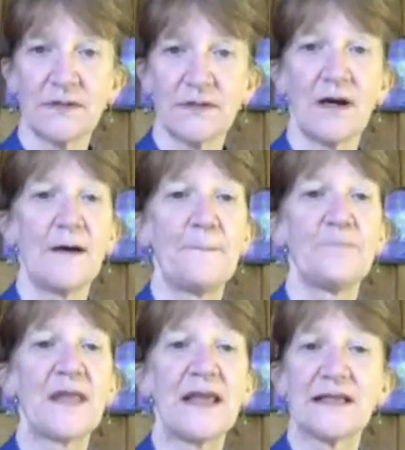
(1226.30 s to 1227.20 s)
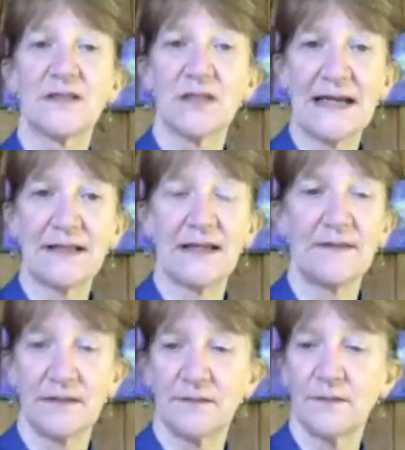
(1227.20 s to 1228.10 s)
and light,
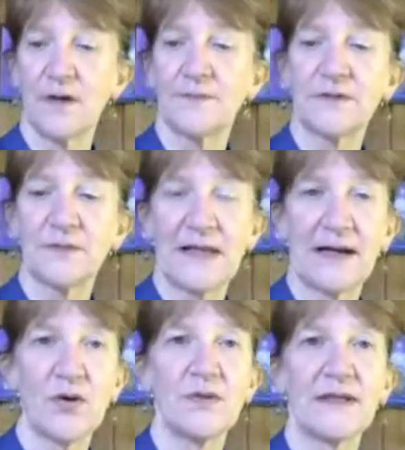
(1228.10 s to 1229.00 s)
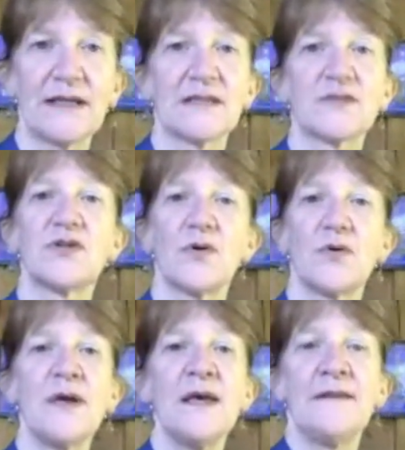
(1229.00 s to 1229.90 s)
and then up to the black hole again.
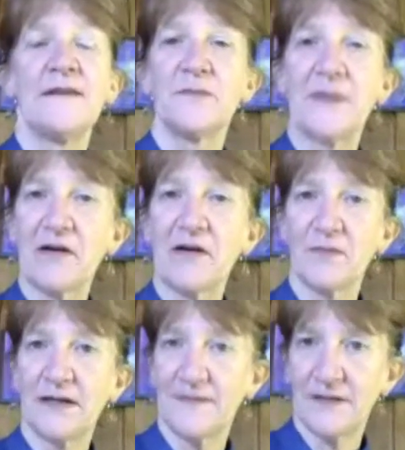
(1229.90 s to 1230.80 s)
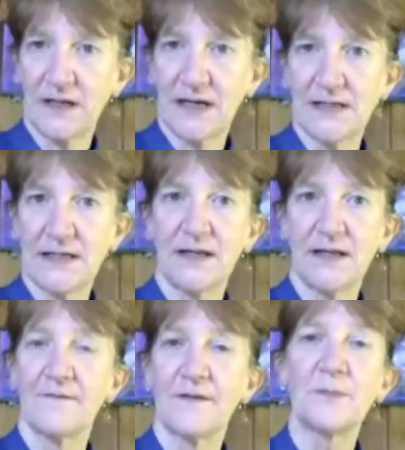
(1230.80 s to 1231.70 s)
So the empowerment of the 90
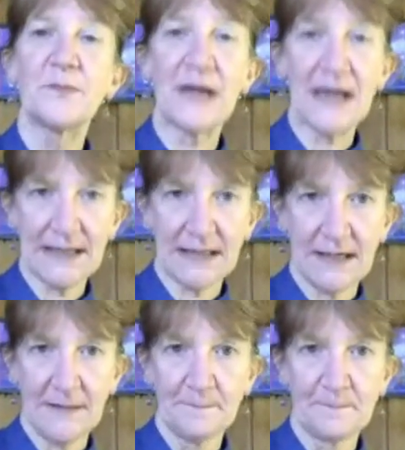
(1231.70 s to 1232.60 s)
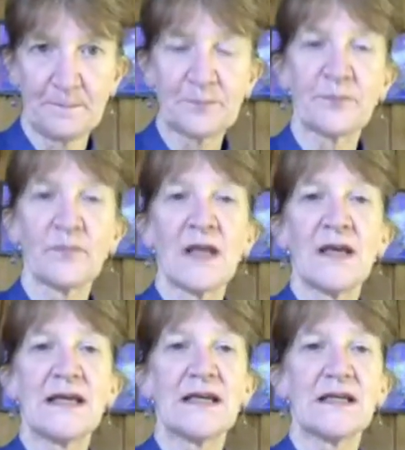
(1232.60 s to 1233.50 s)
of the body
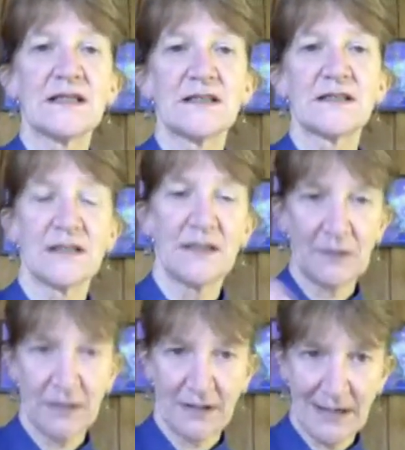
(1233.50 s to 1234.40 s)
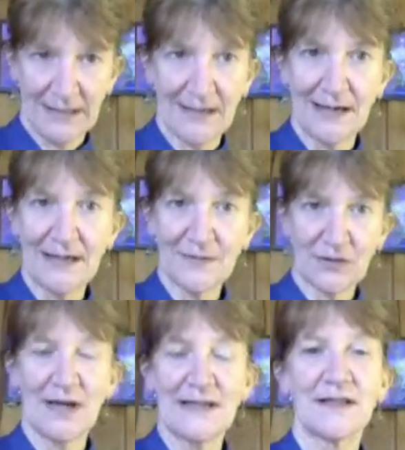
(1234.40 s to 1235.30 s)
is, and I'm going to, again, I have
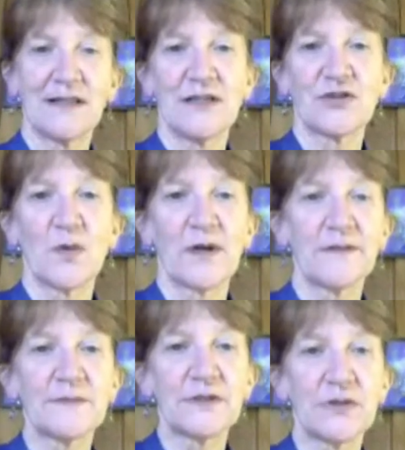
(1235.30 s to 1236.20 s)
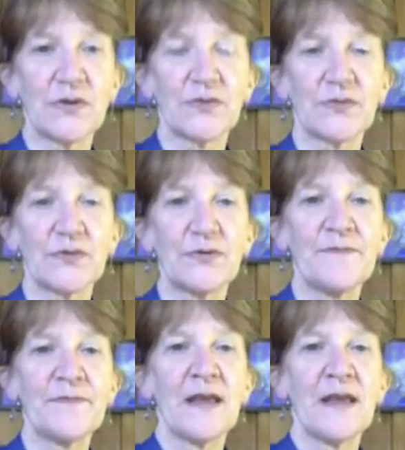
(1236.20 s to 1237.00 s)
slides on each one of them to go through.